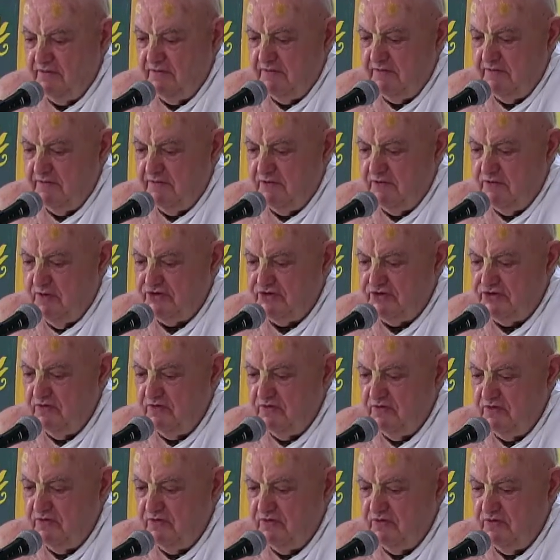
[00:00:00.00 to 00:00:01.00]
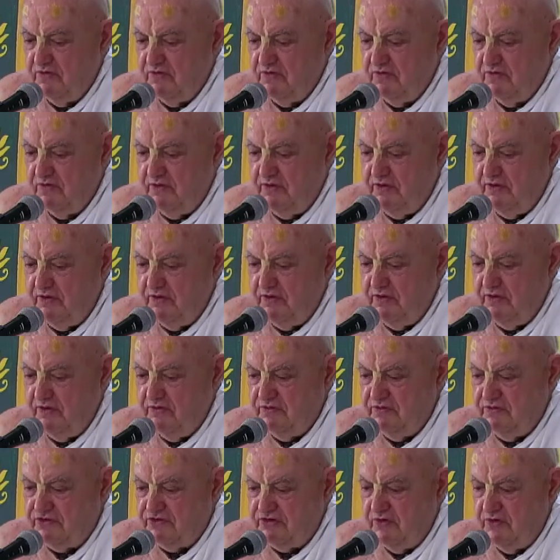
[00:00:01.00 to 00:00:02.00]
when I questioned him about what
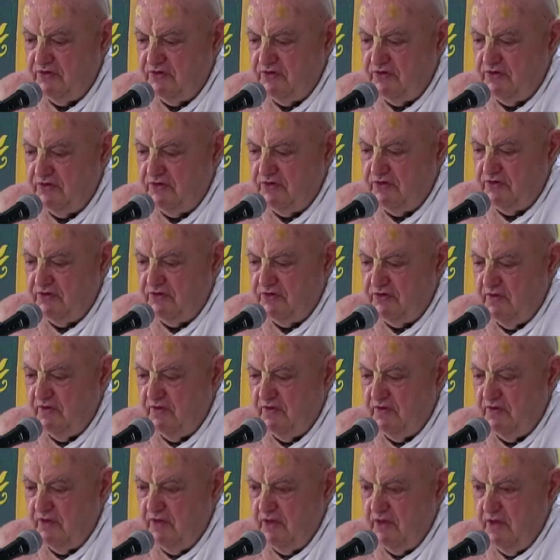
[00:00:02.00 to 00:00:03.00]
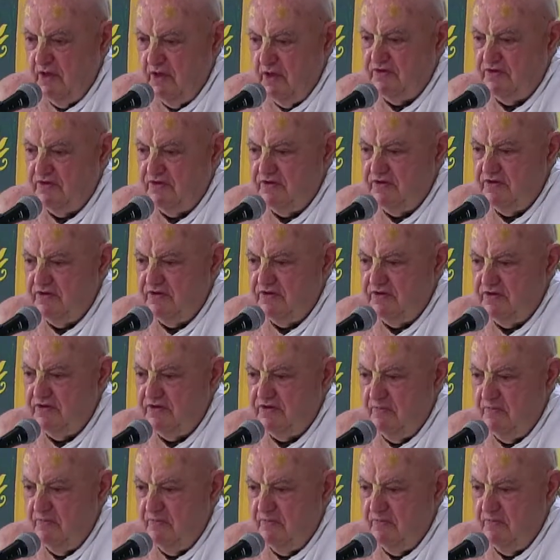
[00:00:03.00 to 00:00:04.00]
do you see around you, what's
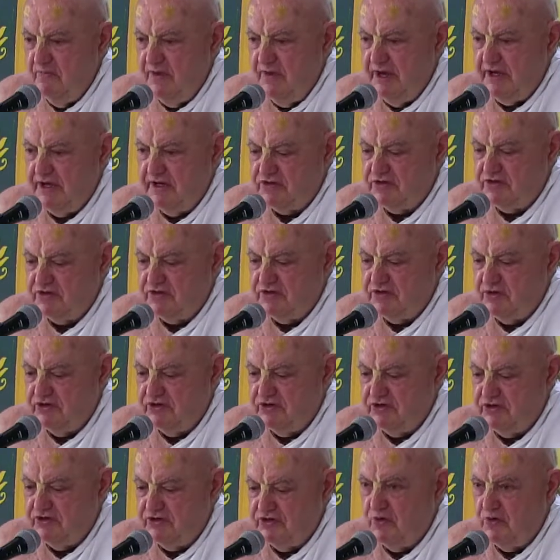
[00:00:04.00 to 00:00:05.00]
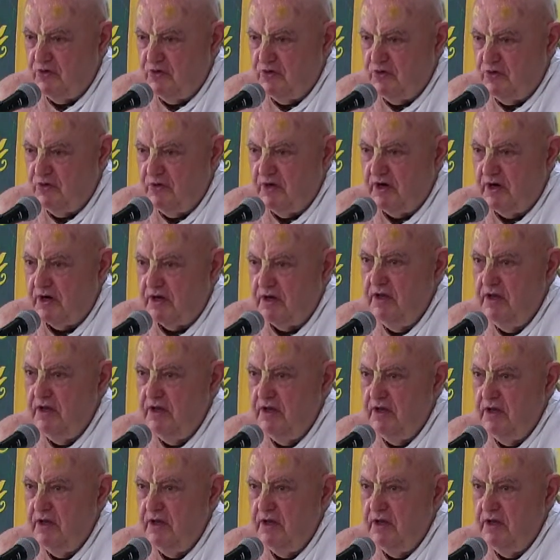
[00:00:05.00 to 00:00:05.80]
making this whole system work?